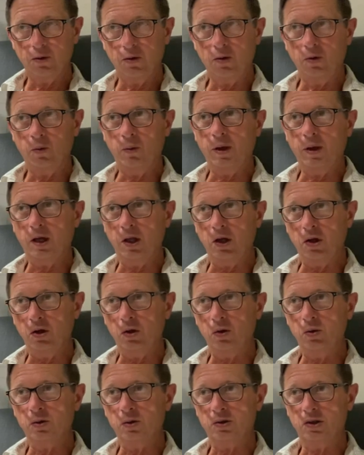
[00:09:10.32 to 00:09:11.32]
We can
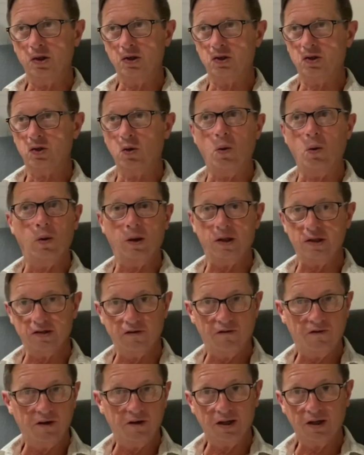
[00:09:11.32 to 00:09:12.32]
use the soul as a
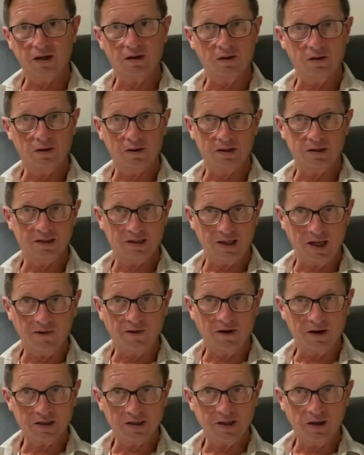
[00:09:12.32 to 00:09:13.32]
vehicle to save
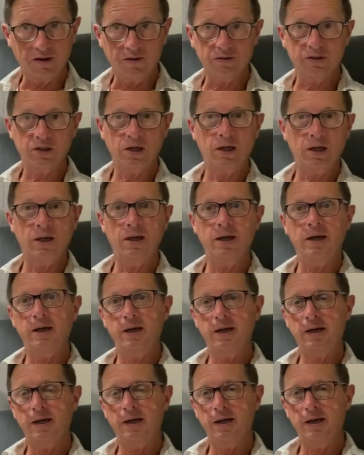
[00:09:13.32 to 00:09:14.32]
ourselves.
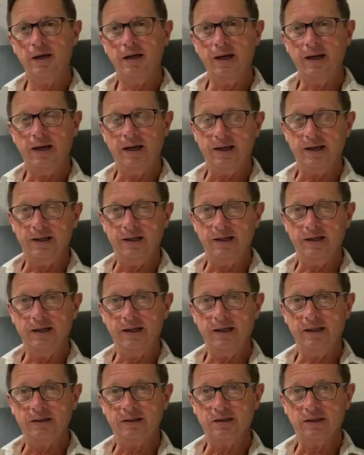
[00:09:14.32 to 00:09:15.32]
And
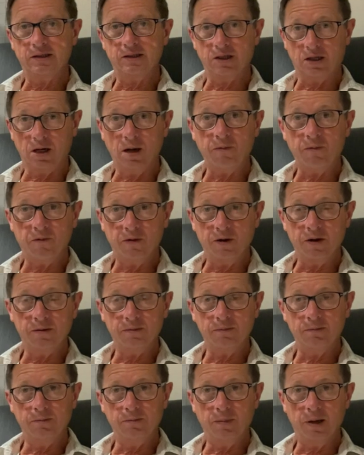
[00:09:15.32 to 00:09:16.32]
it's, it's a comfort,
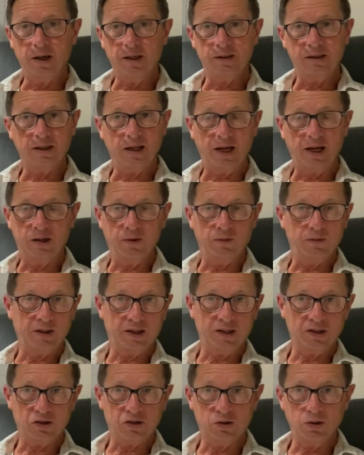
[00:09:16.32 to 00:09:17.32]
but I don't think
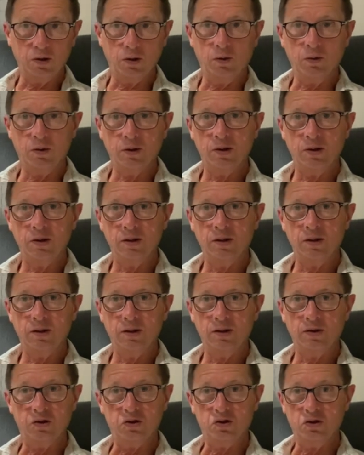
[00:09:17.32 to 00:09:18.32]
it's true.
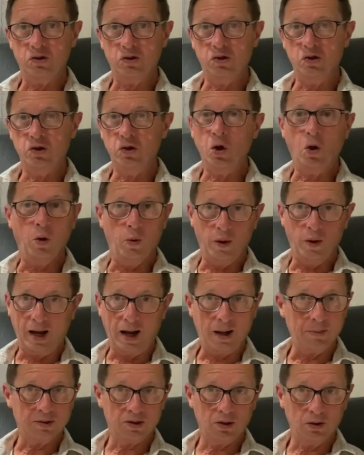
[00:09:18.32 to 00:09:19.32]
There's no,
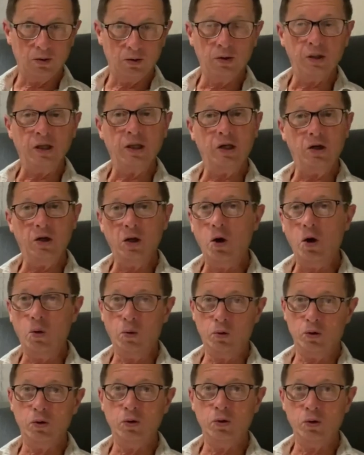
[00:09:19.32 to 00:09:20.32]
absolutely
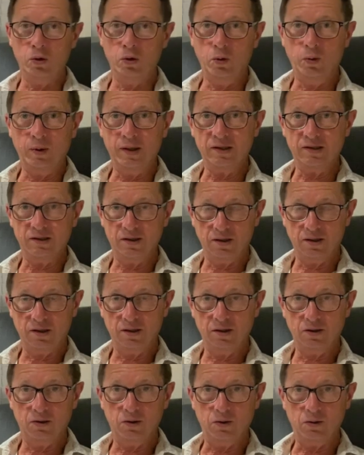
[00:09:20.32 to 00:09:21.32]
no good reason
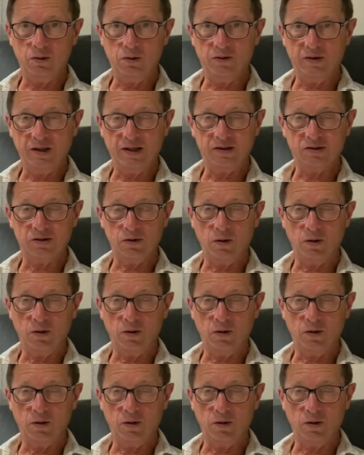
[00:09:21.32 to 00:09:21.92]
to think so.